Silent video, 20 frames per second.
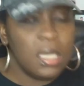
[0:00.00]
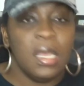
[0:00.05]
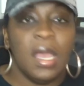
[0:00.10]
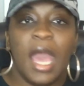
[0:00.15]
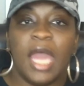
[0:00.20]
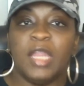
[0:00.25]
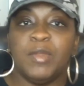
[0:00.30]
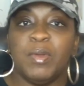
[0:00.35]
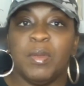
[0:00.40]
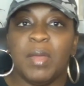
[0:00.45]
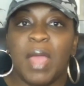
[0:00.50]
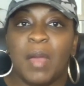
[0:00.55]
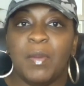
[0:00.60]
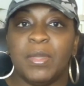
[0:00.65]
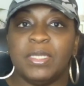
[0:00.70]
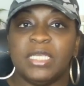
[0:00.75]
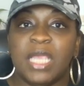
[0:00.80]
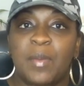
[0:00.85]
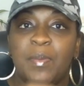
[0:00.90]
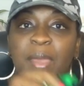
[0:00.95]
I don't know how
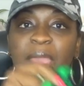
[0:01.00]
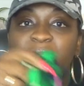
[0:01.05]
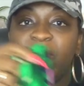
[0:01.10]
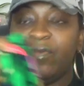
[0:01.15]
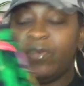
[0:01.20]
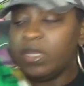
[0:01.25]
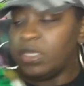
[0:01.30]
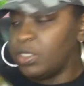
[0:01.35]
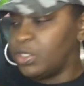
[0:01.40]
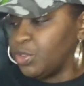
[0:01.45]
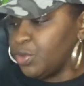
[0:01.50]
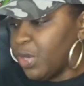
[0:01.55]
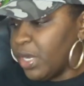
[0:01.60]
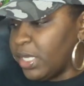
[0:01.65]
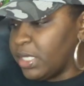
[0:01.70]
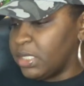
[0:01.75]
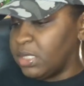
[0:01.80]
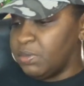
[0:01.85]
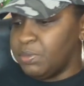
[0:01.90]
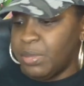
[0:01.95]
much I paid for this
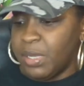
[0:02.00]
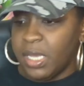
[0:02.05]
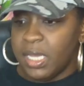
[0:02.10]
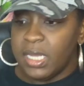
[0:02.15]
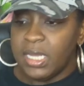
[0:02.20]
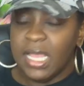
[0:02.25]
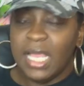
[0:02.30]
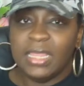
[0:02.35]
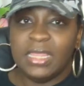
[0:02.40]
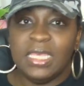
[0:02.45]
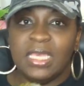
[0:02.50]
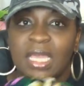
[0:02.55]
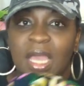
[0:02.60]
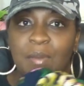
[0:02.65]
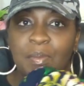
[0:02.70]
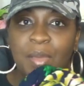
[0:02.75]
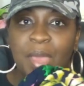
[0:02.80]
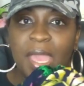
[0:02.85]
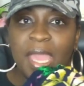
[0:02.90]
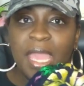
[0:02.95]
dress, but I think
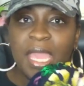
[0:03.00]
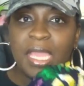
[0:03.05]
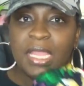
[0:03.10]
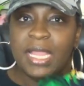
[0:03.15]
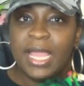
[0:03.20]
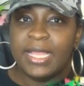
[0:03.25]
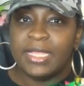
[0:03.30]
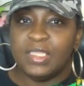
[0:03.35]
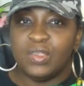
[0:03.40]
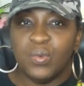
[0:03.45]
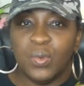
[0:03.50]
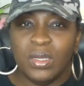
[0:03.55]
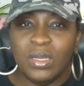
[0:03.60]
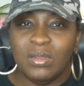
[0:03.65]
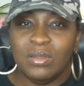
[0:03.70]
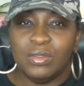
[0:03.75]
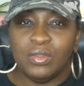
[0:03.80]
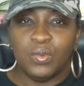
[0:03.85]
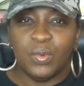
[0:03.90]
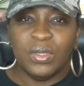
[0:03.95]
I paid like
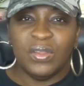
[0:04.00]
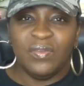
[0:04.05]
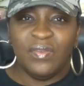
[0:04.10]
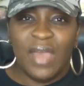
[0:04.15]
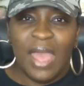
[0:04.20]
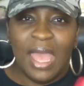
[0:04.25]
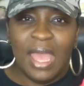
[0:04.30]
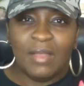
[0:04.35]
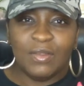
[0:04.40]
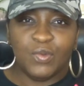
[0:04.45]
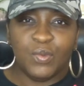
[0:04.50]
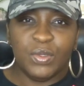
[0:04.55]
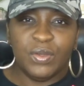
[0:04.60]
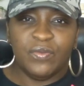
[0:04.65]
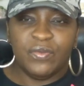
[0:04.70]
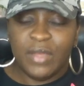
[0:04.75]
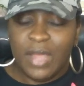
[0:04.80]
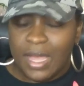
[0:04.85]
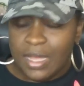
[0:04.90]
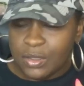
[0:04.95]
20, 25,
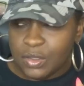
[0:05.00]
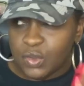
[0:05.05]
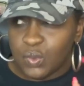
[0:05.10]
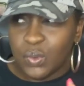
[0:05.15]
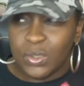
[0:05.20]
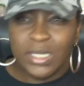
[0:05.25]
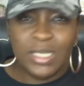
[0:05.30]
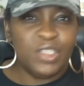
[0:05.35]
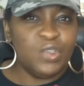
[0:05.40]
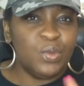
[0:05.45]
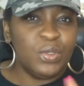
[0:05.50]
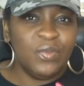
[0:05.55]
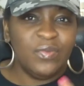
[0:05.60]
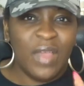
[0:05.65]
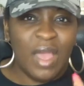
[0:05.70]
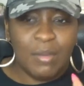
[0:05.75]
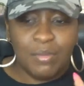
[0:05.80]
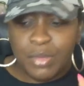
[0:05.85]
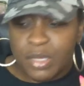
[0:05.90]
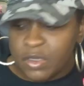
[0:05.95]
25, 20,
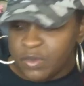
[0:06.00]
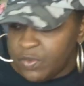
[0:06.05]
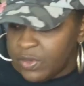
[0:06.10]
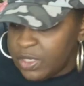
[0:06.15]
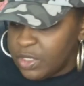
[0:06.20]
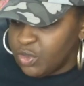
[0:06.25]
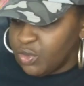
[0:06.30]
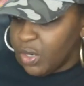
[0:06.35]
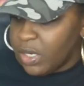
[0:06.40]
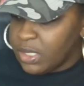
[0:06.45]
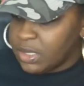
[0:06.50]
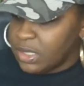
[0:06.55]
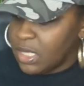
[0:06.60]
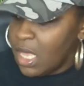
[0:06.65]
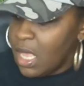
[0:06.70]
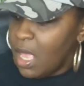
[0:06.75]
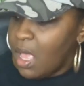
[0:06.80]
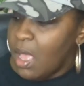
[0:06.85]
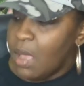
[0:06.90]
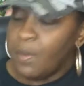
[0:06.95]
25 bucks for this dress.
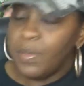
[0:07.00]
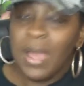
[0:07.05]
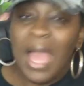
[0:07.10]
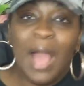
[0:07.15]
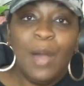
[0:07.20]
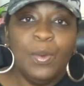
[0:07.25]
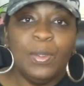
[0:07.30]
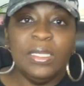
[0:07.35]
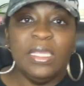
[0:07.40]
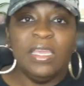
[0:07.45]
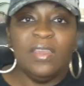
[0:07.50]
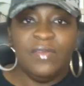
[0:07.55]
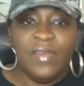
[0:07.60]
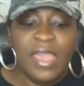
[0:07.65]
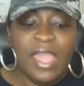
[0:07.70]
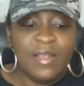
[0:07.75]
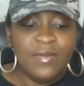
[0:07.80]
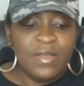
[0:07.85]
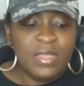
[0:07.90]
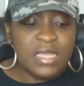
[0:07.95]
But I will leave
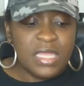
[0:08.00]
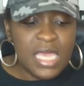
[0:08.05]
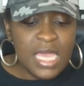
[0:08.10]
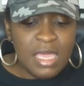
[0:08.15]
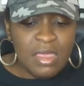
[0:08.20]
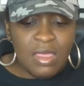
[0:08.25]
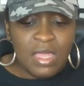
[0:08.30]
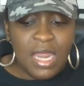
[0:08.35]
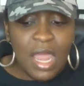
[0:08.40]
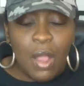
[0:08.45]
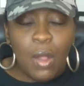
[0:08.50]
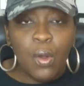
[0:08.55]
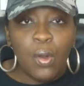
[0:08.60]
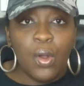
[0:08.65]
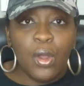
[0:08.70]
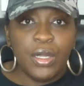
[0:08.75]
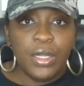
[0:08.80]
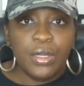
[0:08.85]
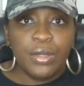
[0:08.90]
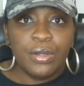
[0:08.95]
everything that I
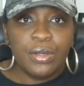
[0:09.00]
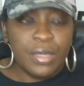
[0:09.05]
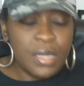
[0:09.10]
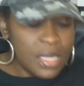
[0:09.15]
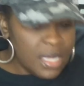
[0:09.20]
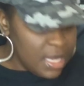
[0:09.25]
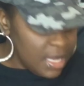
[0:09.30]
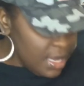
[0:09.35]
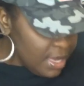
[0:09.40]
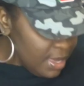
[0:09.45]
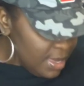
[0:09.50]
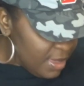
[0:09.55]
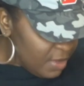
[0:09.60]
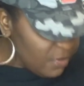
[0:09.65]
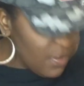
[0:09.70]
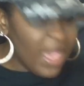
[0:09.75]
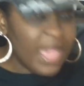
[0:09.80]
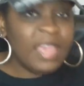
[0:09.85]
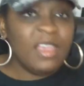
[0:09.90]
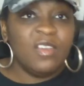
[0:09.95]
ordered,
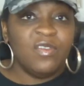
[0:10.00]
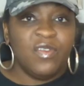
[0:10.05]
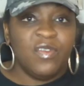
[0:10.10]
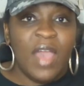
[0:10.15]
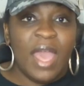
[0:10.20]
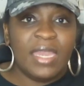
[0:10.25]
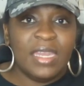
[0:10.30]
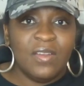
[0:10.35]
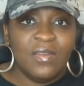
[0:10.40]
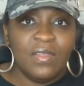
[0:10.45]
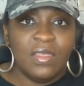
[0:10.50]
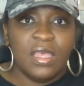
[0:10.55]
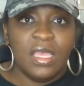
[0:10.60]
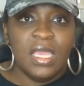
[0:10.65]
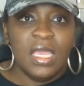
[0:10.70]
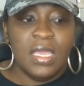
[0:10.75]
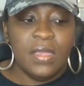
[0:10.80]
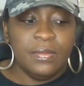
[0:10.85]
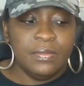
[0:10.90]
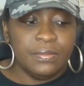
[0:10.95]
if I can find
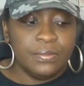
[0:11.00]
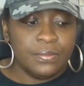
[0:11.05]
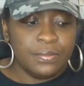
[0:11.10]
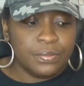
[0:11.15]
everything,